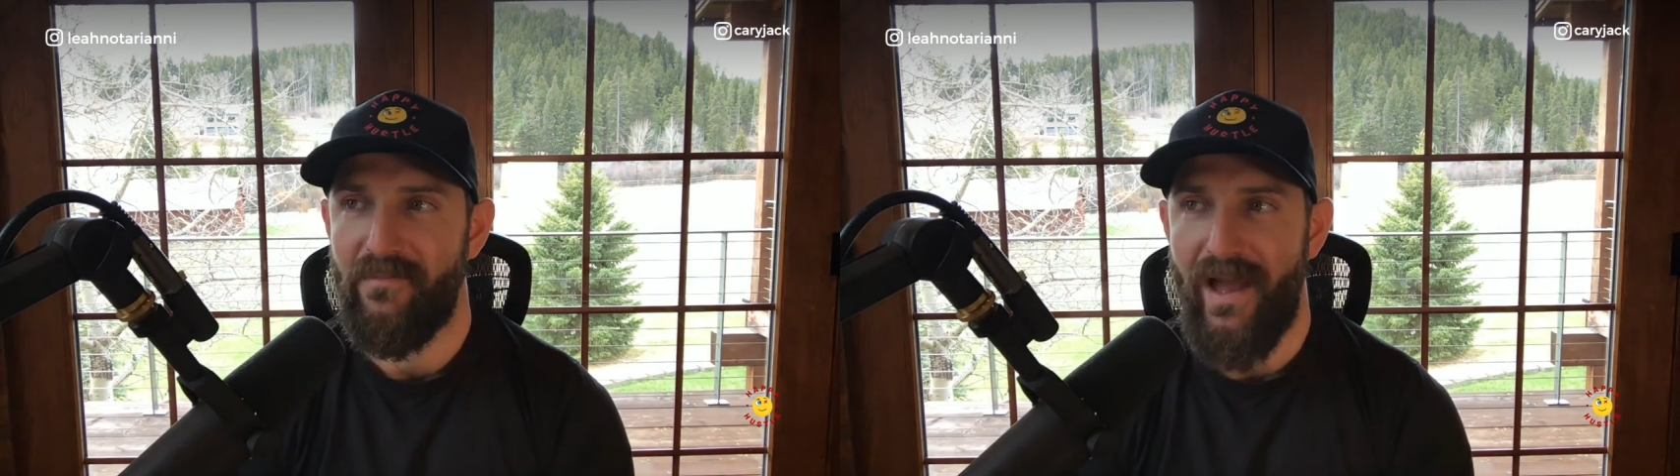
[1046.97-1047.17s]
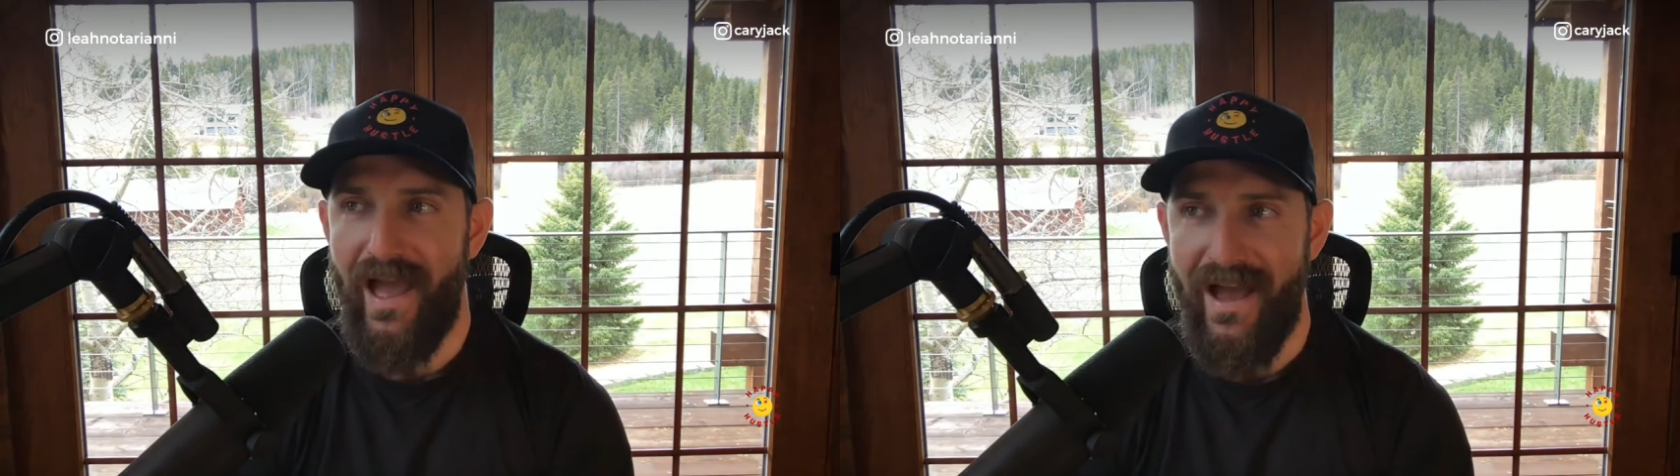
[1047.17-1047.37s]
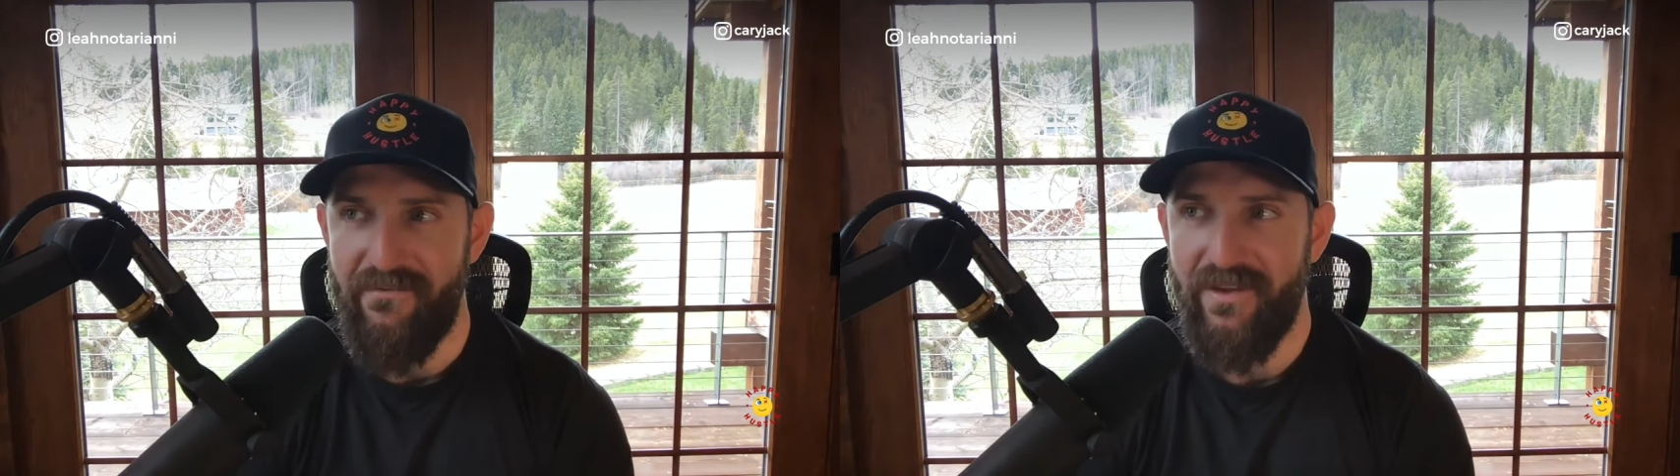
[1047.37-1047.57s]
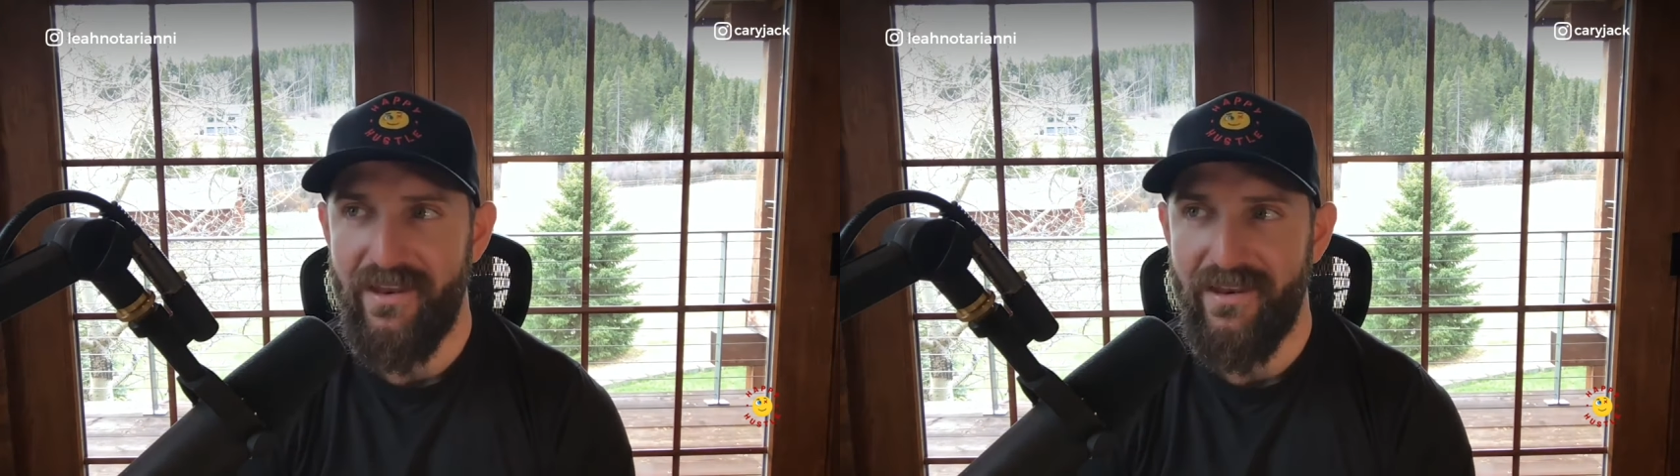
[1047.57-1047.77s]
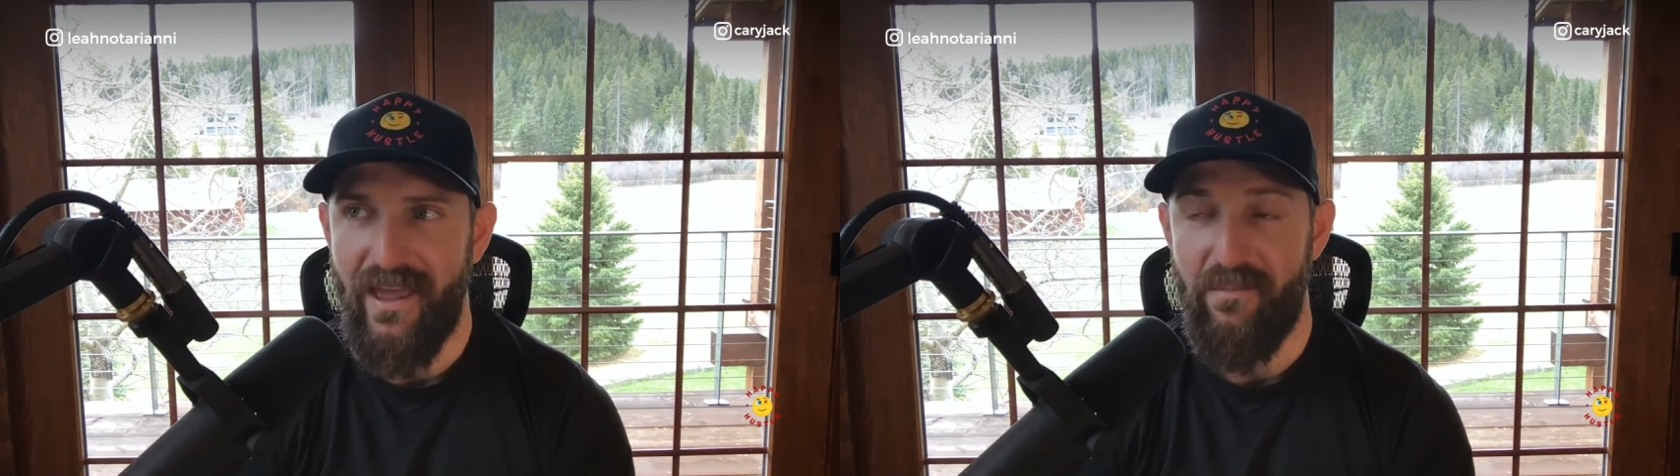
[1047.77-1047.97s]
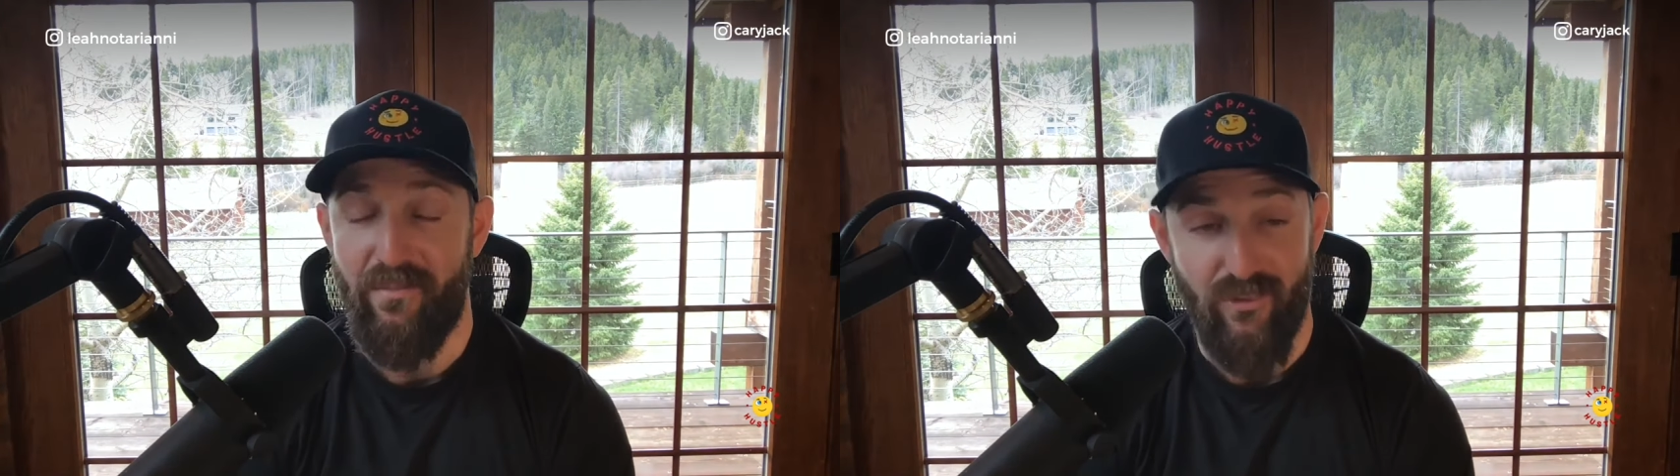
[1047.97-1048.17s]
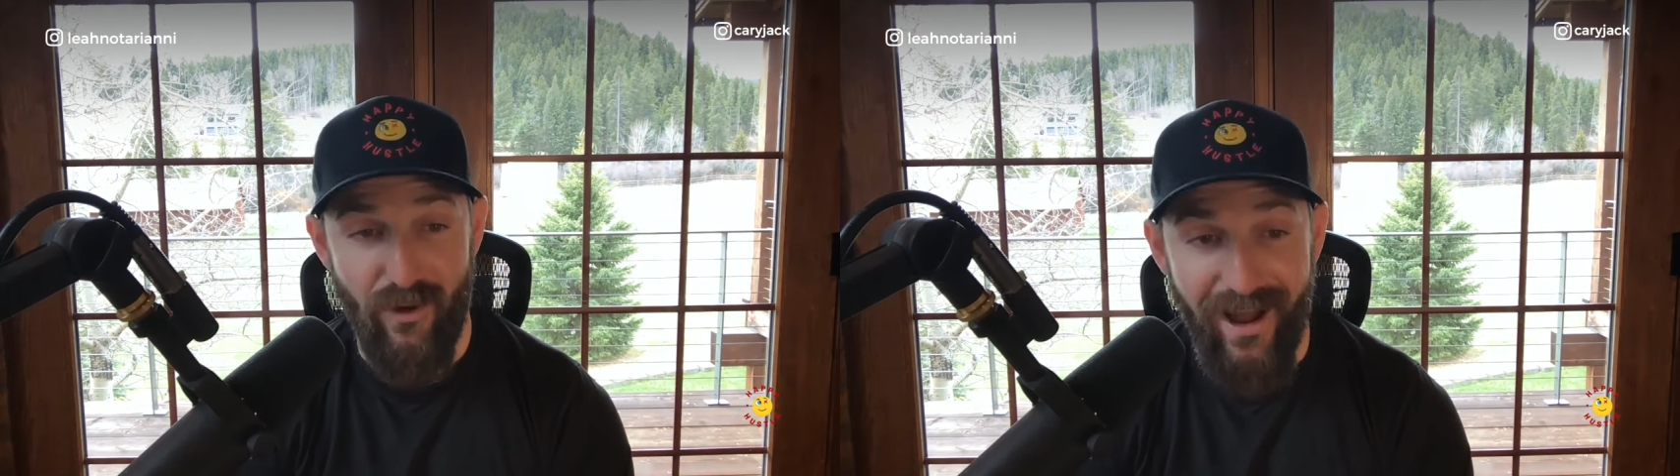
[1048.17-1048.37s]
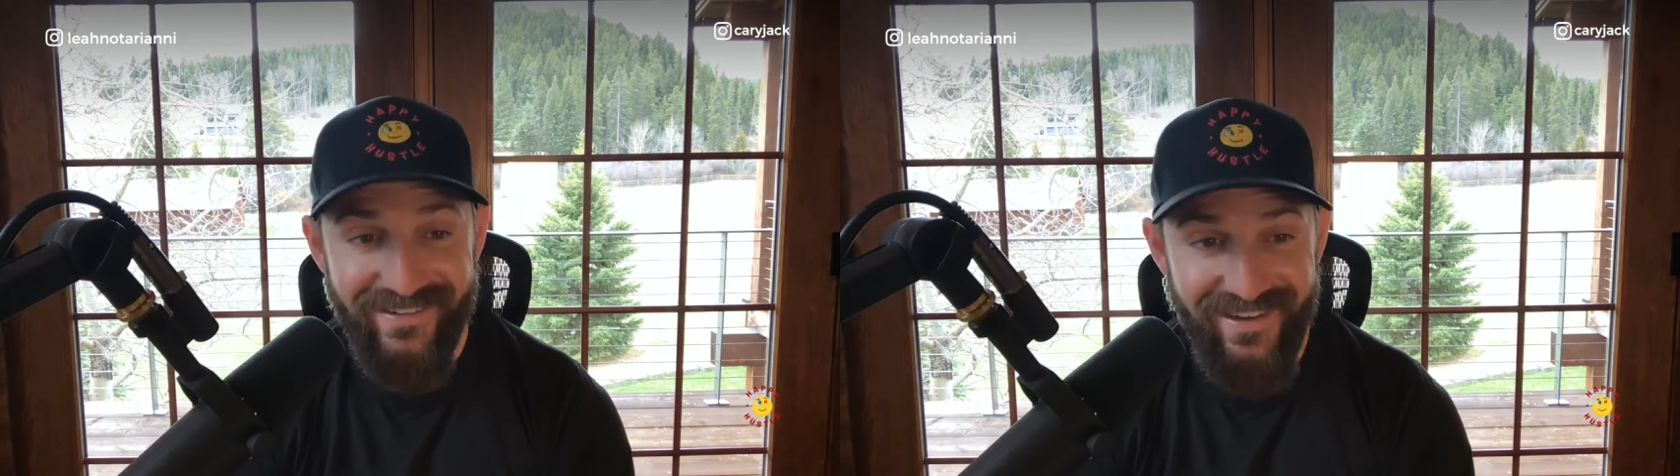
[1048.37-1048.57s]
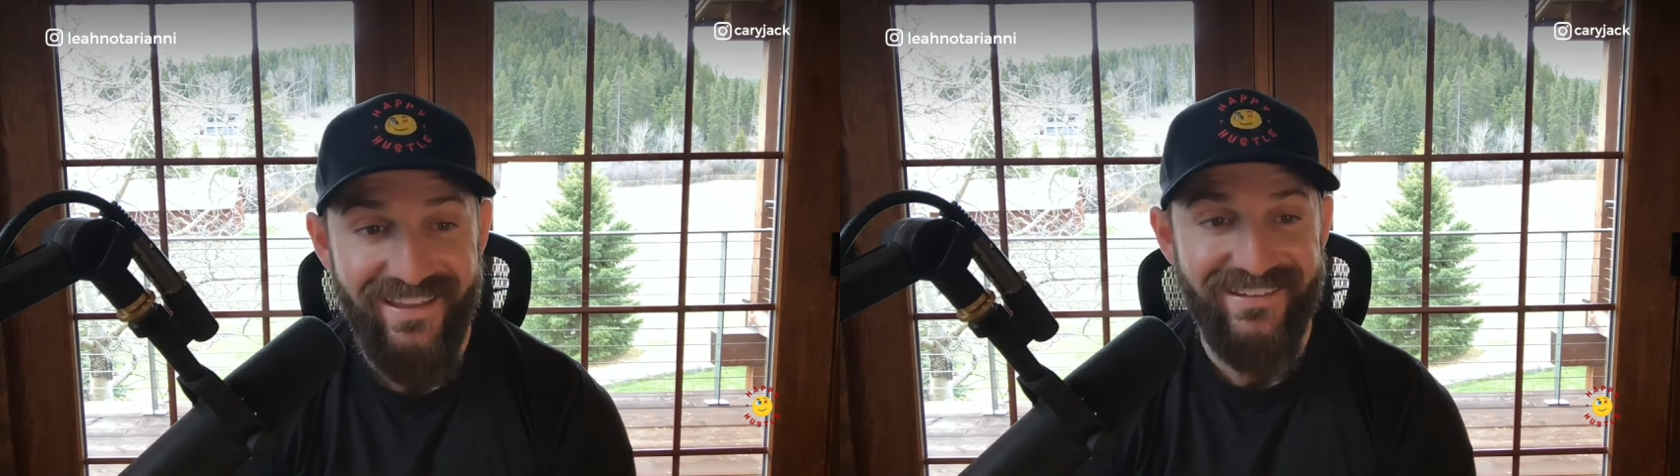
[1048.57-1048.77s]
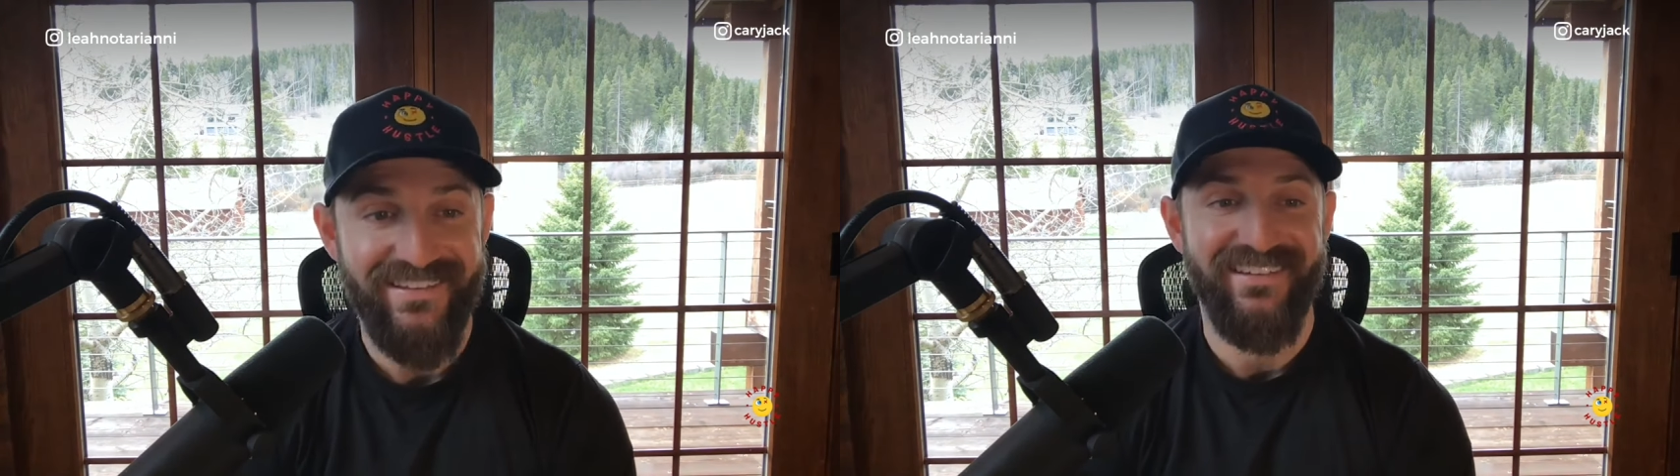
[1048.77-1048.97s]
mm-hmm. having a
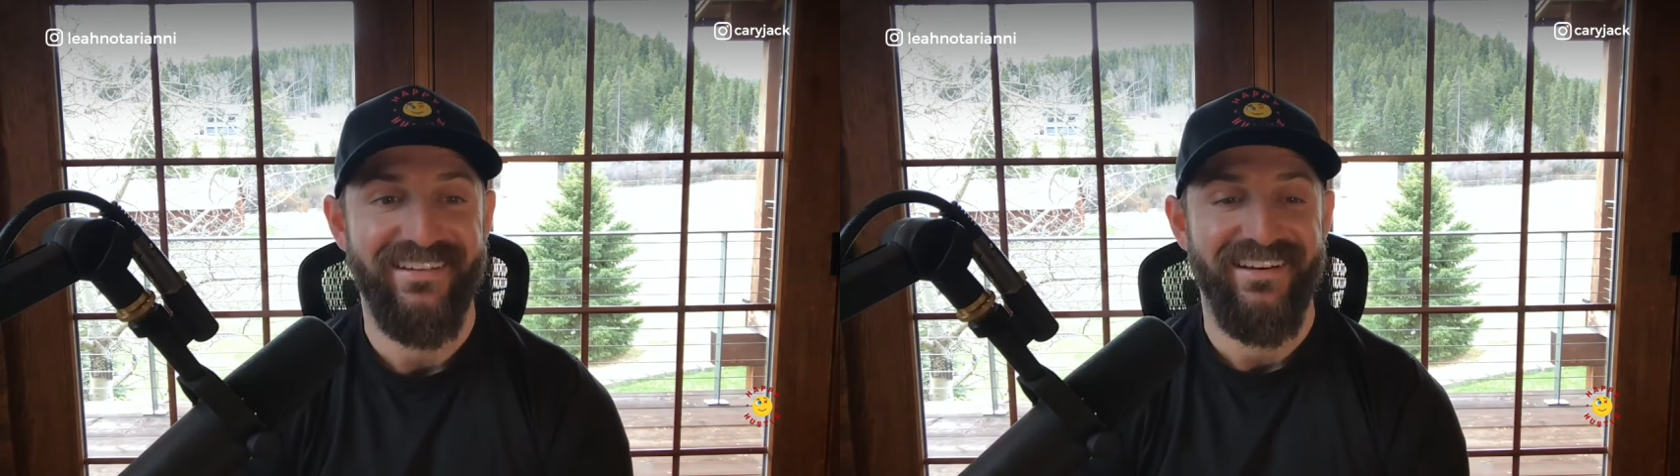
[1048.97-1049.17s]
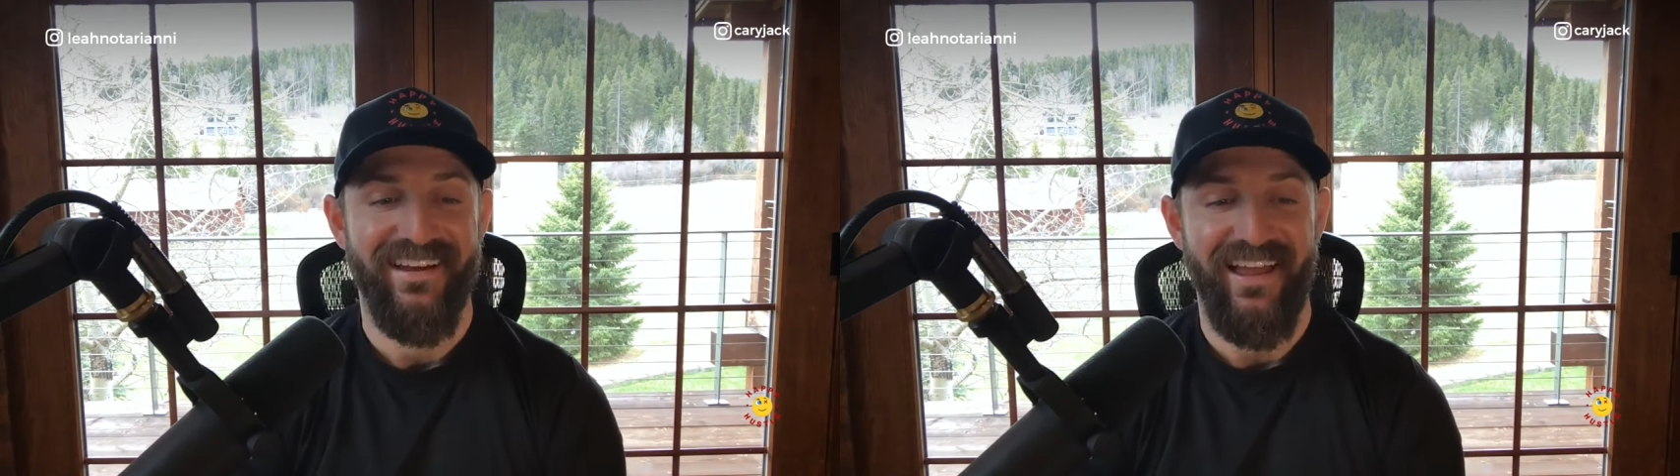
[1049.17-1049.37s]
process